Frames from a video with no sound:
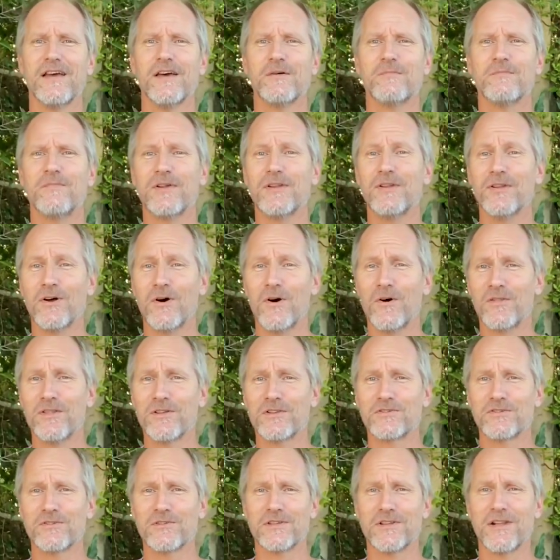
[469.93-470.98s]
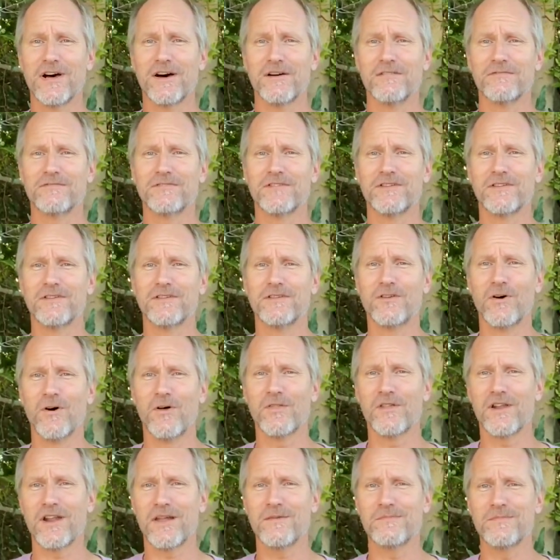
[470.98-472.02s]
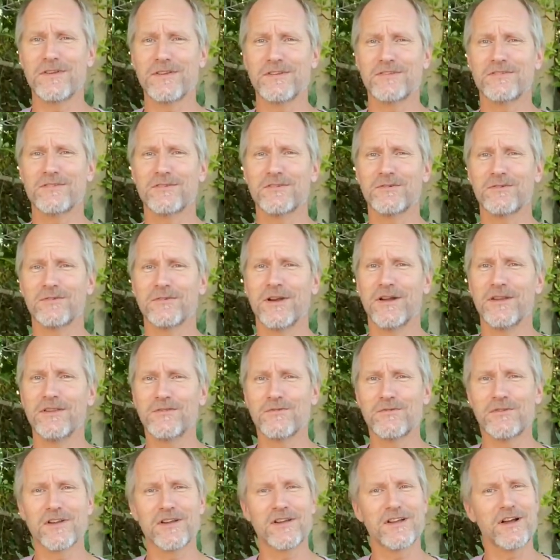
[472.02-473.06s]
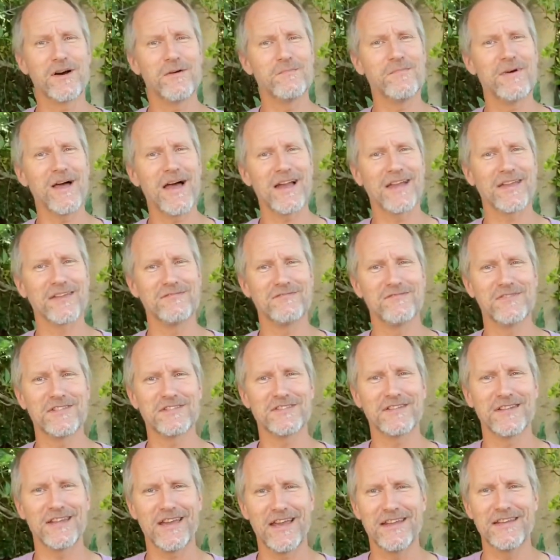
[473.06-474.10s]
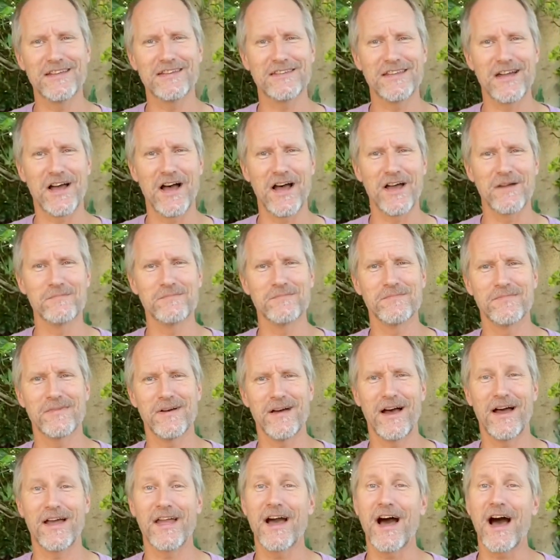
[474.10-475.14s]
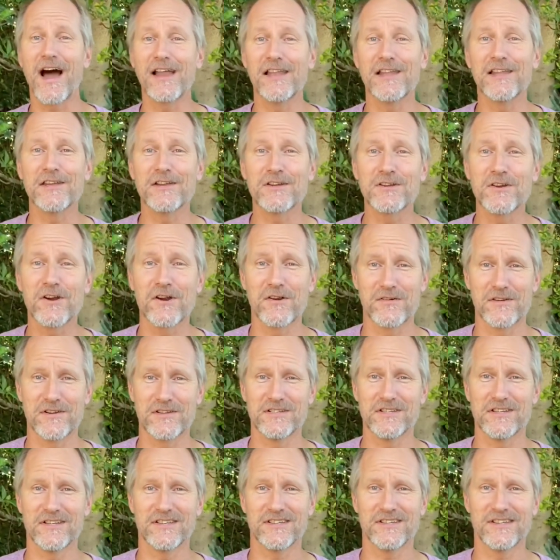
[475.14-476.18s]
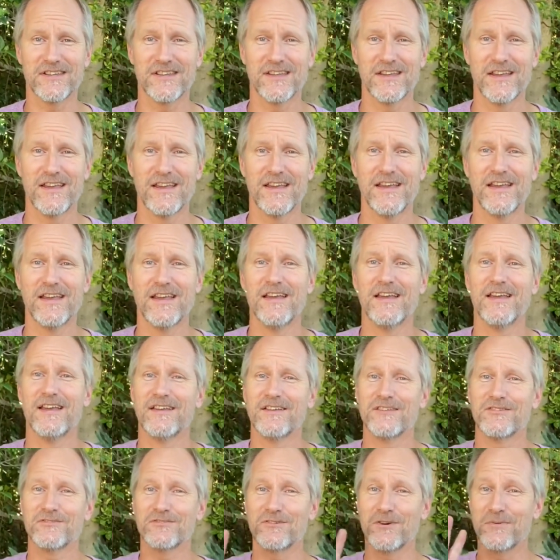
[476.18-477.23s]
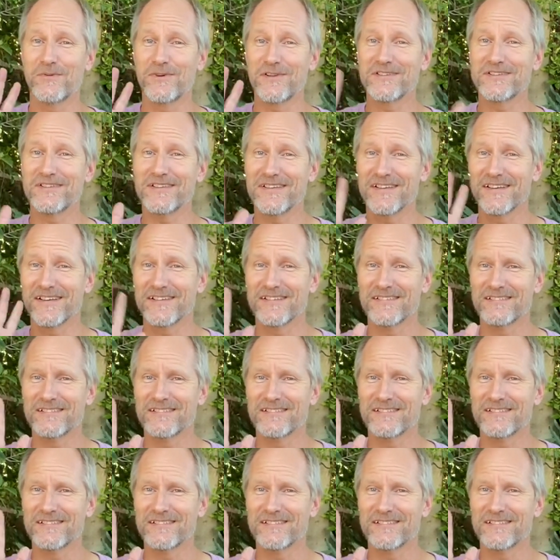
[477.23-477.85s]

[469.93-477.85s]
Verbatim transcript: But know that you're loved. Know that I miss you. And you can come back and visit anytime. I highly encourage it. So we'll see you.